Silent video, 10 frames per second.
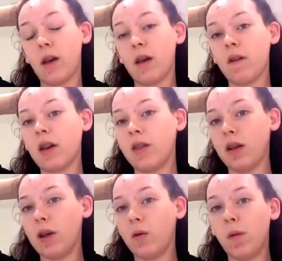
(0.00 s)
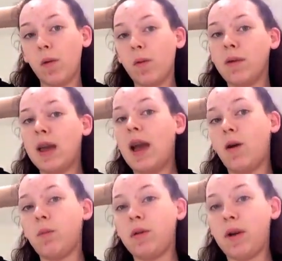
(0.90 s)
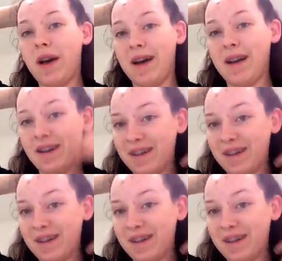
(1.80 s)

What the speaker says: if anything it will probably help your hair.